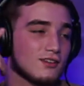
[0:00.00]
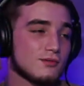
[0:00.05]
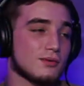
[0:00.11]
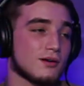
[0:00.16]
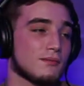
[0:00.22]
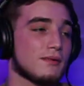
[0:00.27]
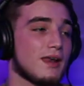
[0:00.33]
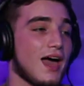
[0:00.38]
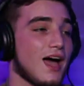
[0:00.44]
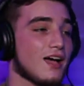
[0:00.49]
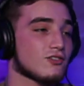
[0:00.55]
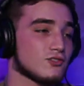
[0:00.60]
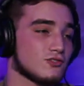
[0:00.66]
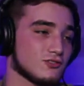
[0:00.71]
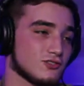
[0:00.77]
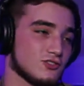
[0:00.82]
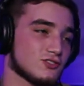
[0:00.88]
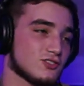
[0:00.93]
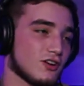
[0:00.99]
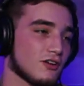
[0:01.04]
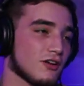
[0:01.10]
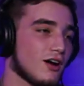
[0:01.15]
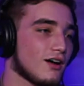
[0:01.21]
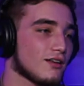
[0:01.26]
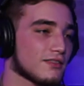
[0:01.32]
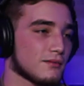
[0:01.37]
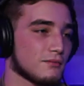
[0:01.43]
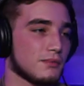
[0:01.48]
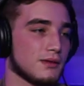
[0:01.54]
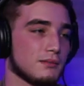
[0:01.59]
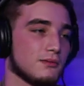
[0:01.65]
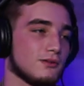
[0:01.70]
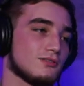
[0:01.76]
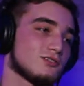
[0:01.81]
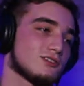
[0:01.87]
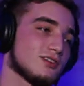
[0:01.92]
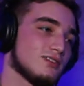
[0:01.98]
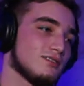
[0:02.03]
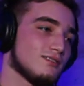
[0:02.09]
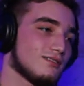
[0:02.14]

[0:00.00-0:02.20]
That's how you become an asshole when you start haunting people and